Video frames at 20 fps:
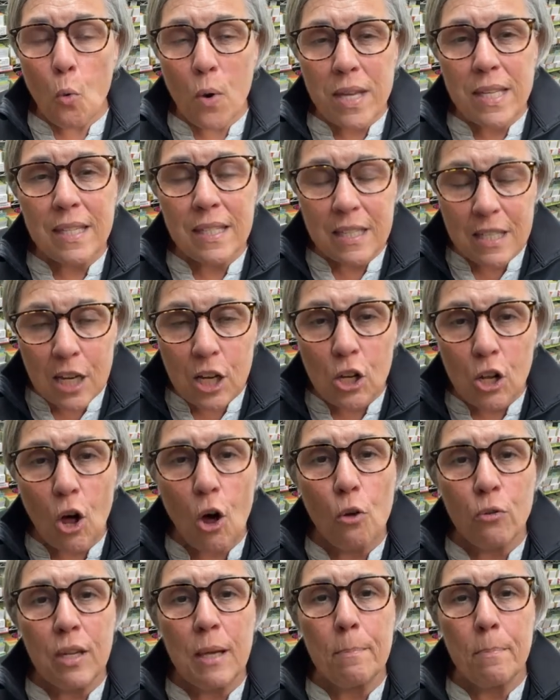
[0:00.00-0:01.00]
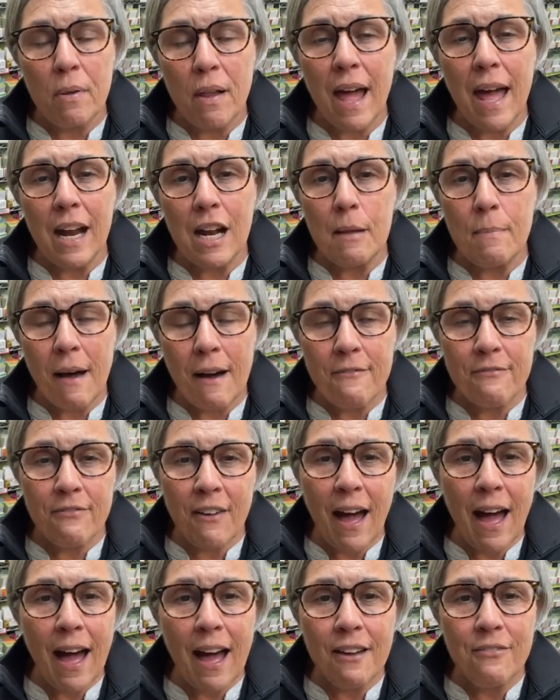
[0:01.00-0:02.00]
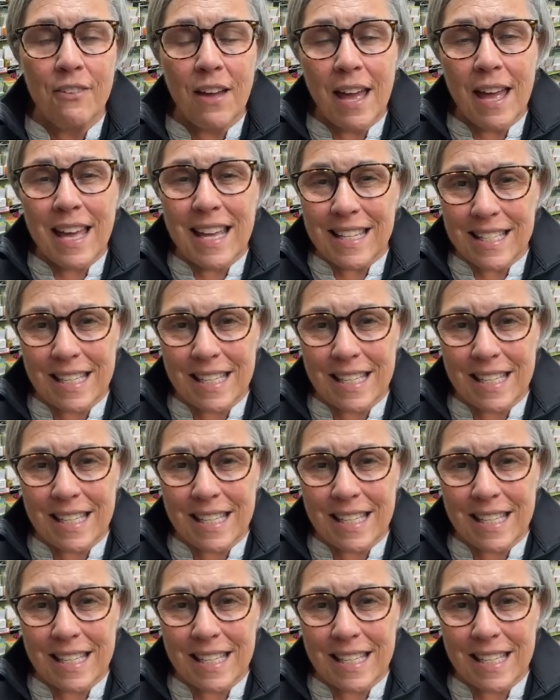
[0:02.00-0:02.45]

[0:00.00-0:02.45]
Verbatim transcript: we still only planted about five